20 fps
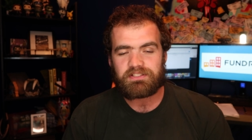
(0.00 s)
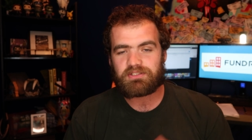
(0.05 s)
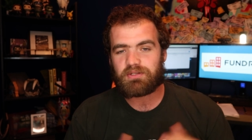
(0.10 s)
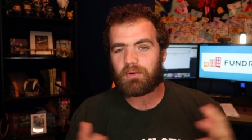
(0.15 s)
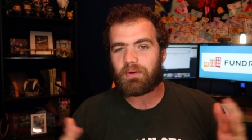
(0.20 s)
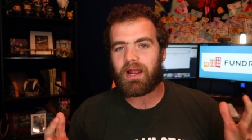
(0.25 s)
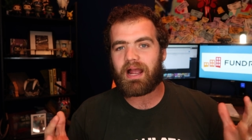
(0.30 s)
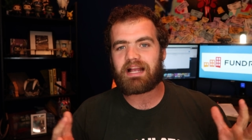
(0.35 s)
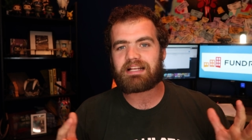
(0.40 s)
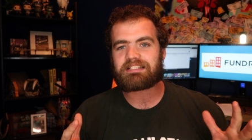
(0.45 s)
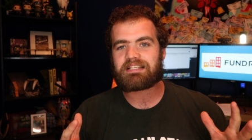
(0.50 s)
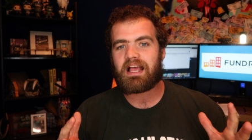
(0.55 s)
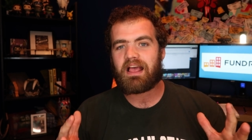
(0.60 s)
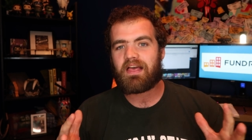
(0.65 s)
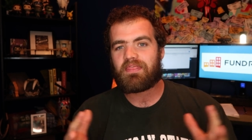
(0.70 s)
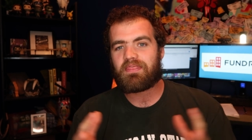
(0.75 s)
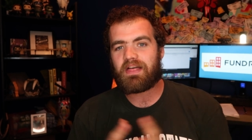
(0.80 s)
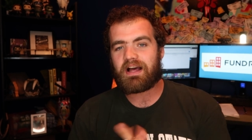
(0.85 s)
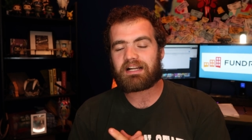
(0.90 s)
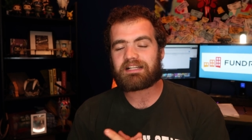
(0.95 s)
So guys,
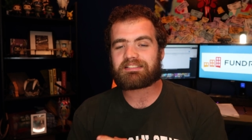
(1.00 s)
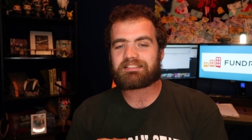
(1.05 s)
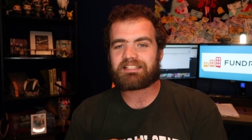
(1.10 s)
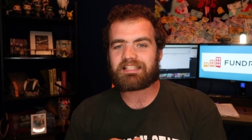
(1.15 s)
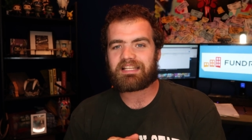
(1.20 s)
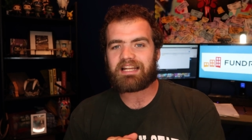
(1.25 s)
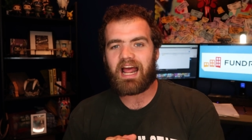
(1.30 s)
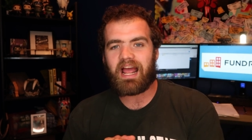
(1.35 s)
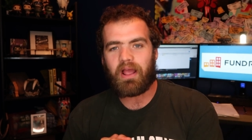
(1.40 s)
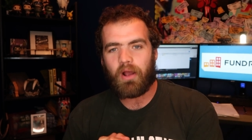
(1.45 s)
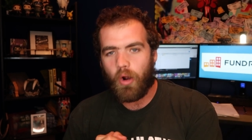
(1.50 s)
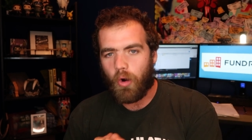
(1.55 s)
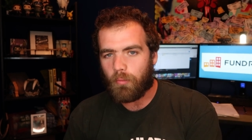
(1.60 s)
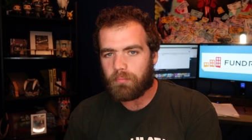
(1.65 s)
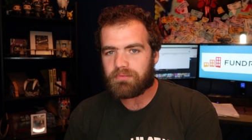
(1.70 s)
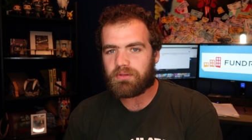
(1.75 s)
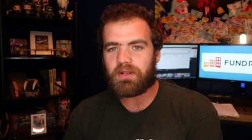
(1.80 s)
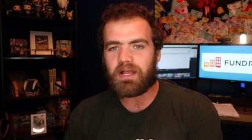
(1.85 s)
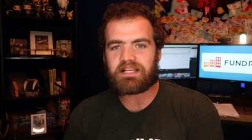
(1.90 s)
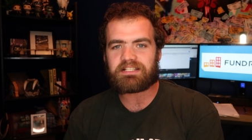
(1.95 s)
that is it. I
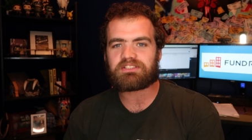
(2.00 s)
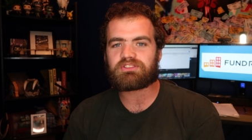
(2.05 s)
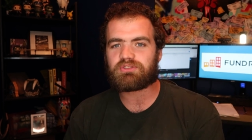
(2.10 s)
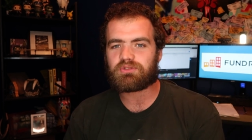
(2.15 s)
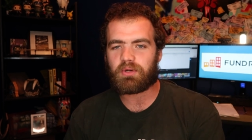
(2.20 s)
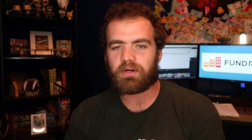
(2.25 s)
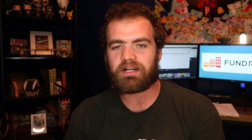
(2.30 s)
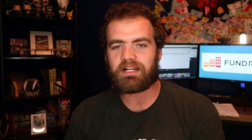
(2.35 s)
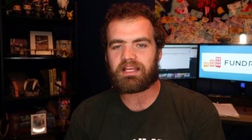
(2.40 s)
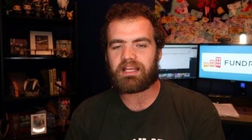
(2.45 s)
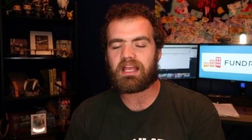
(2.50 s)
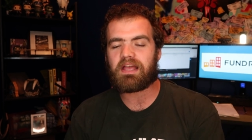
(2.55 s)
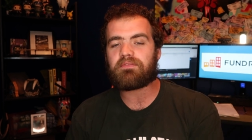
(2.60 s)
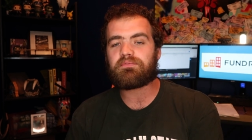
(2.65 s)
hope you guys enjoyed it.